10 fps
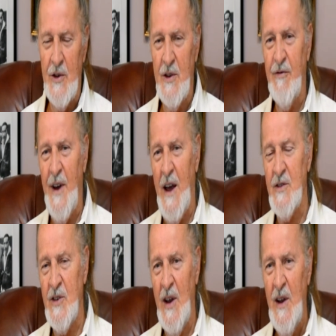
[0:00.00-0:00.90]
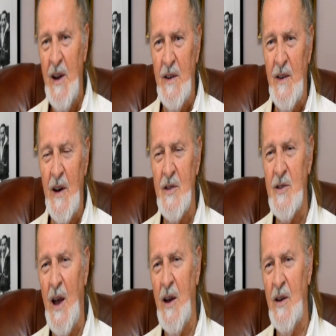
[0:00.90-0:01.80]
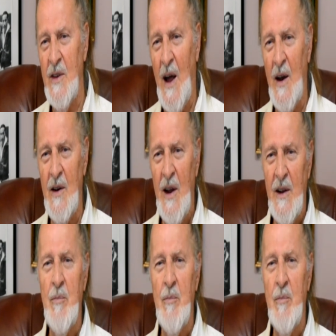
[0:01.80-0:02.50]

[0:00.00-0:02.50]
is a faster than a second dan.